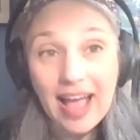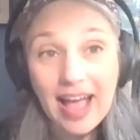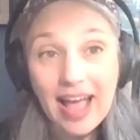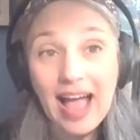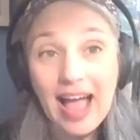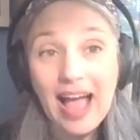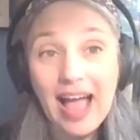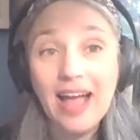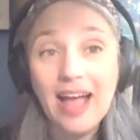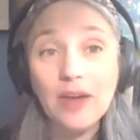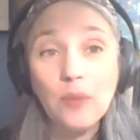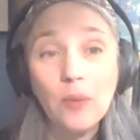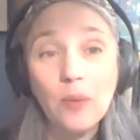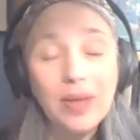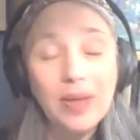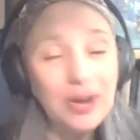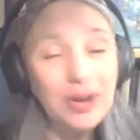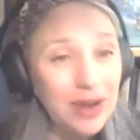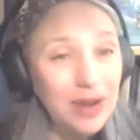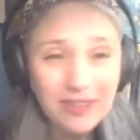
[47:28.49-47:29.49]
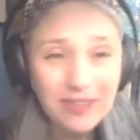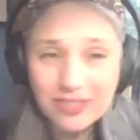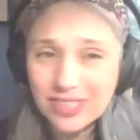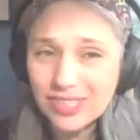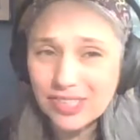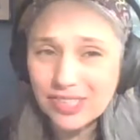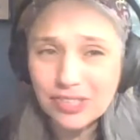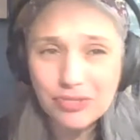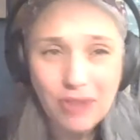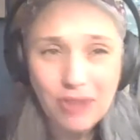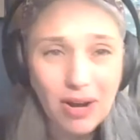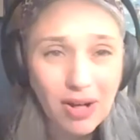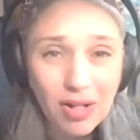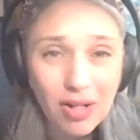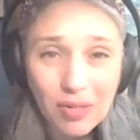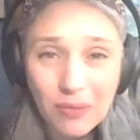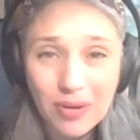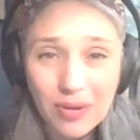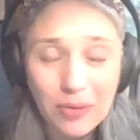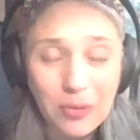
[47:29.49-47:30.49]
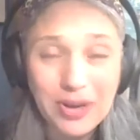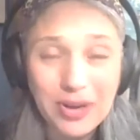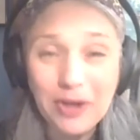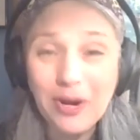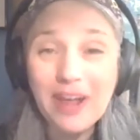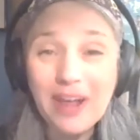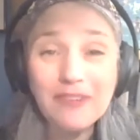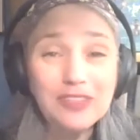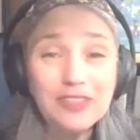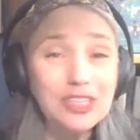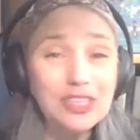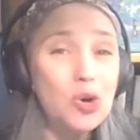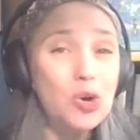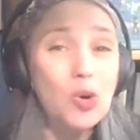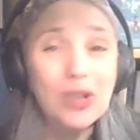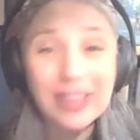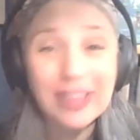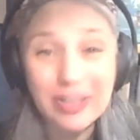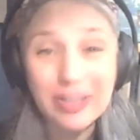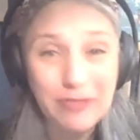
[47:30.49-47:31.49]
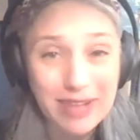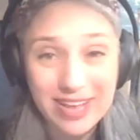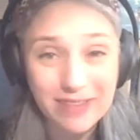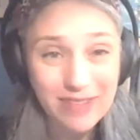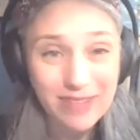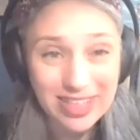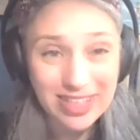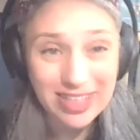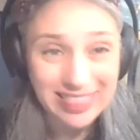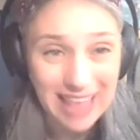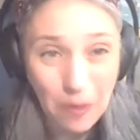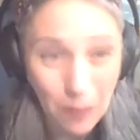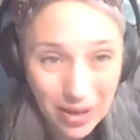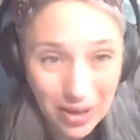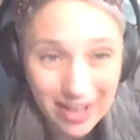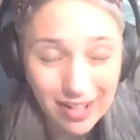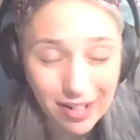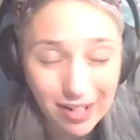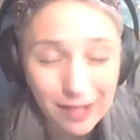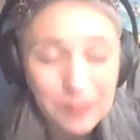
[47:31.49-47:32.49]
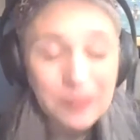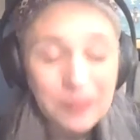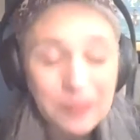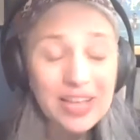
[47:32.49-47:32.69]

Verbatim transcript: Mm-hmm. And we don't have to struggle with, we don't have to totally reinvent that wheel